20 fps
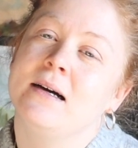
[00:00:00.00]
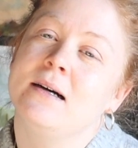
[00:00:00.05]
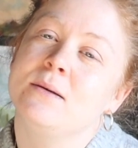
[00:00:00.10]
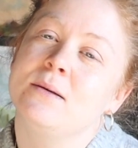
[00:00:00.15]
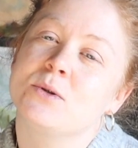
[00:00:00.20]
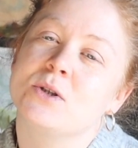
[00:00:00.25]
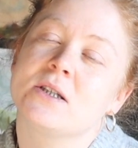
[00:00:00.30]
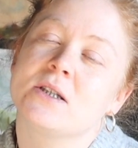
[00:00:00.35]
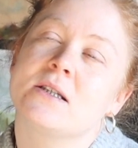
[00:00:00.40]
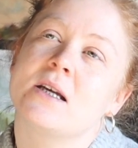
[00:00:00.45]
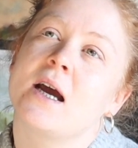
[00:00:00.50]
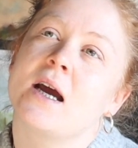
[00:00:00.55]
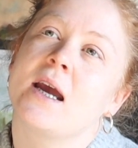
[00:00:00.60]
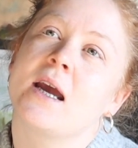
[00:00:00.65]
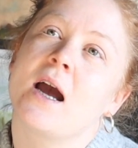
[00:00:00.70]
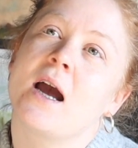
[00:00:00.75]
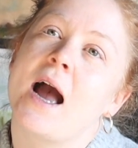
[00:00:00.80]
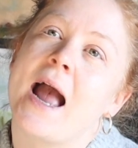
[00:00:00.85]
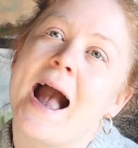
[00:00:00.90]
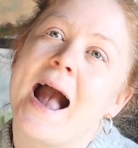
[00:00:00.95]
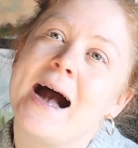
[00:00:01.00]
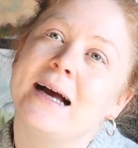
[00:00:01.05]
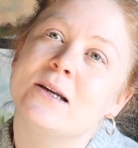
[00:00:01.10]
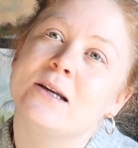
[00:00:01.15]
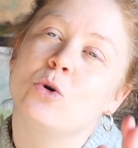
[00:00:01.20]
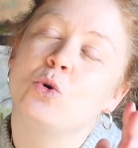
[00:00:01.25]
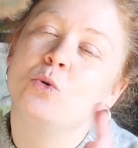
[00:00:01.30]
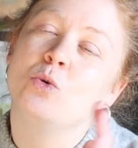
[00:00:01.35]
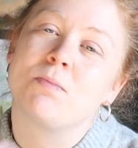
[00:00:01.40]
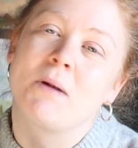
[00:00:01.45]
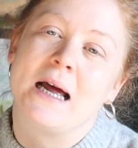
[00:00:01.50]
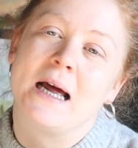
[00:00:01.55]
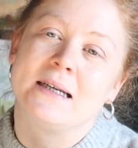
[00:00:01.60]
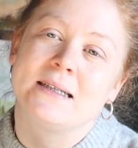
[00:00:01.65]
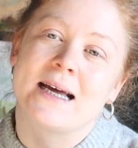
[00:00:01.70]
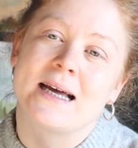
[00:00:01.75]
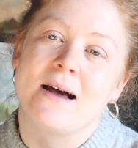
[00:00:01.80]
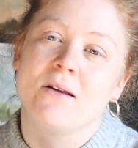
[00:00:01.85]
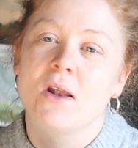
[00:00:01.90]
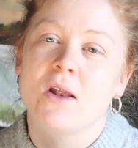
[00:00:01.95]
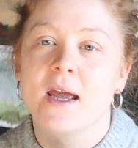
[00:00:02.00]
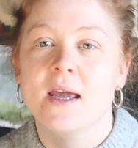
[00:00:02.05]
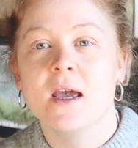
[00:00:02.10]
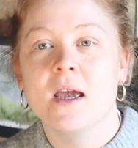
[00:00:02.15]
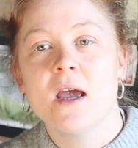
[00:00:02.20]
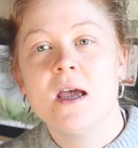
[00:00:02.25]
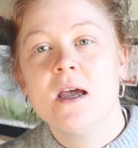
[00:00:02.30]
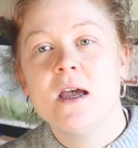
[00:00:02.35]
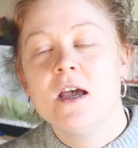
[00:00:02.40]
I was just like, I had it all planned out, like